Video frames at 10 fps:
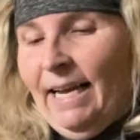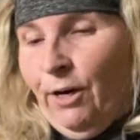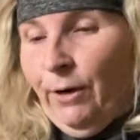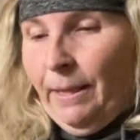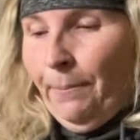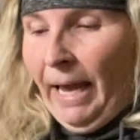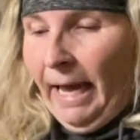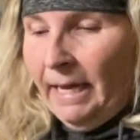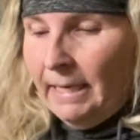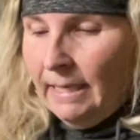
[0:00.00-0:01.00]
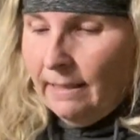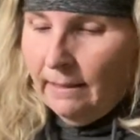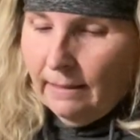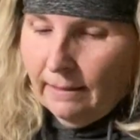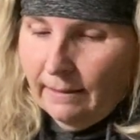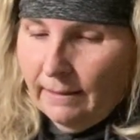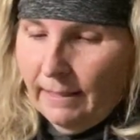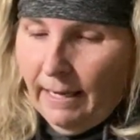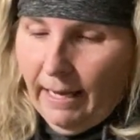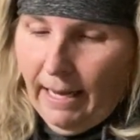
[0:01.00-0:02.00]
or in the pan,
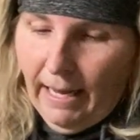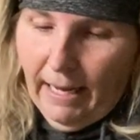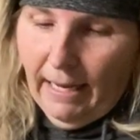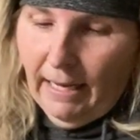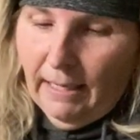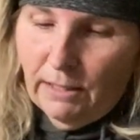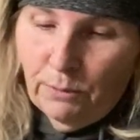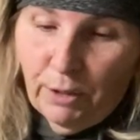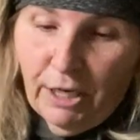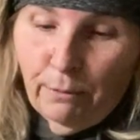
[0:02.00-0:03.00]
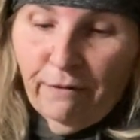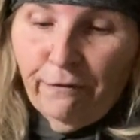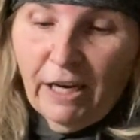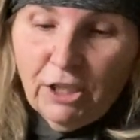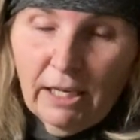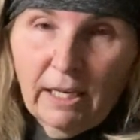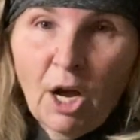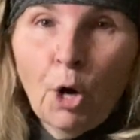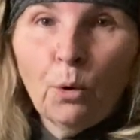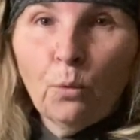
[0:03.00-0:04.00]
and we're going to refresh it
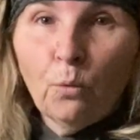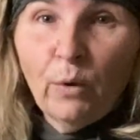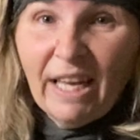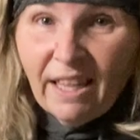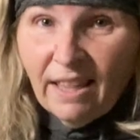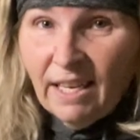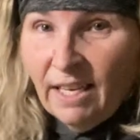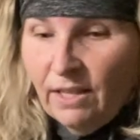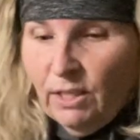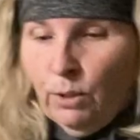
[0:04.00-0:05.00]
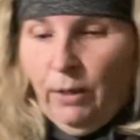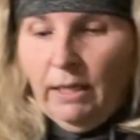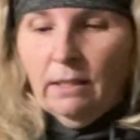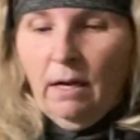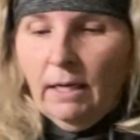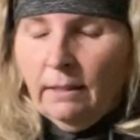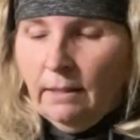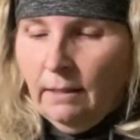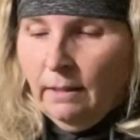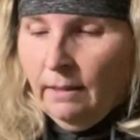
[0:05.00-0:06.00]
with the soy
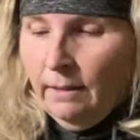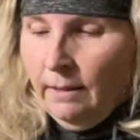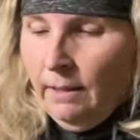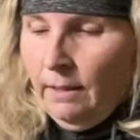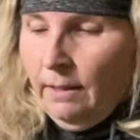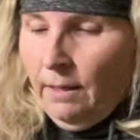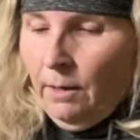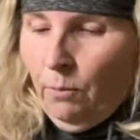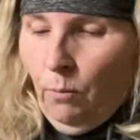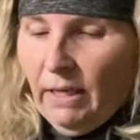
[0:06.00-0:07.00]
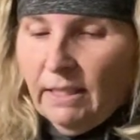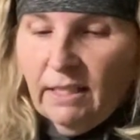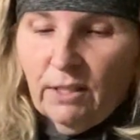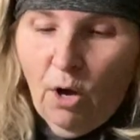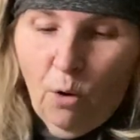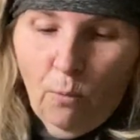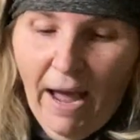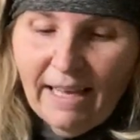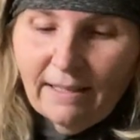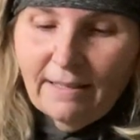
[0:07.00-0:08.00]
sauce. Once it's all
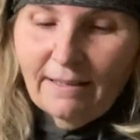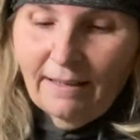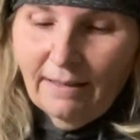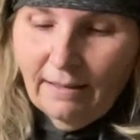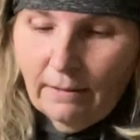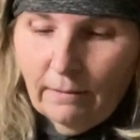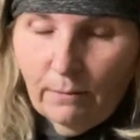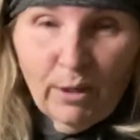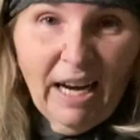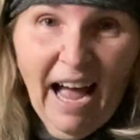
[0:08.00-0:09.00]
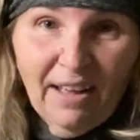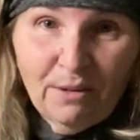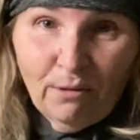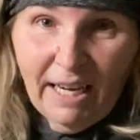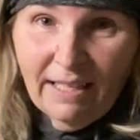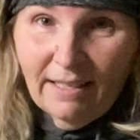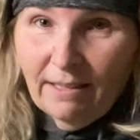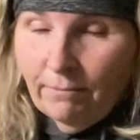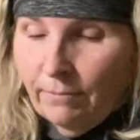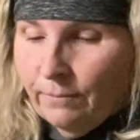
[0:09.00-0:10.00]
wet, we're going to add the rice.
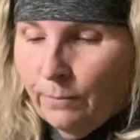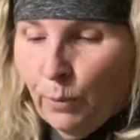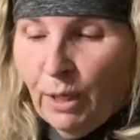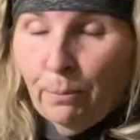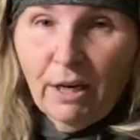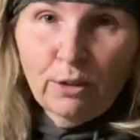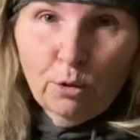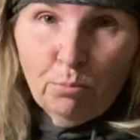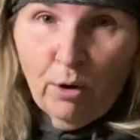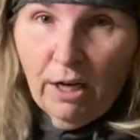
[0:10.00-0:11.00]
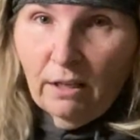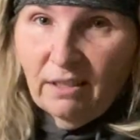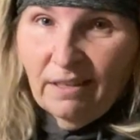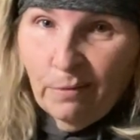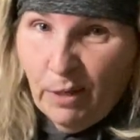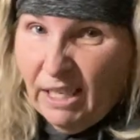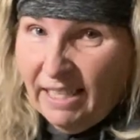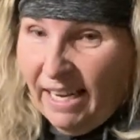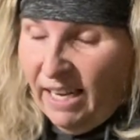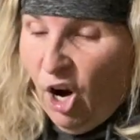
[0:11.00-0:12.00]
We're going to bring it to a boil and we're going to
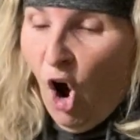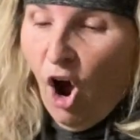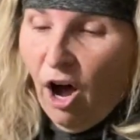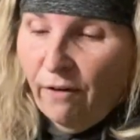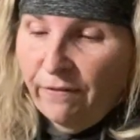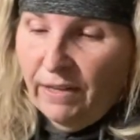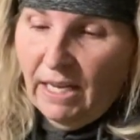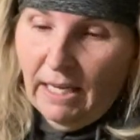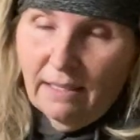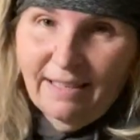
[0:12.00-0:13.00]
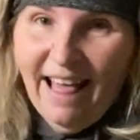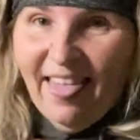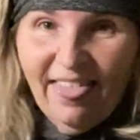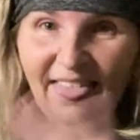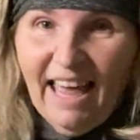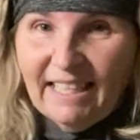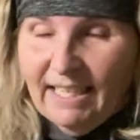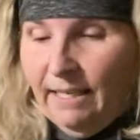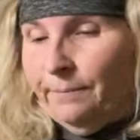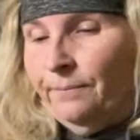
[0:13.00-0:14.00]
take it off the heat. That's
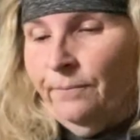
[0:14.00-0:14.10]
it.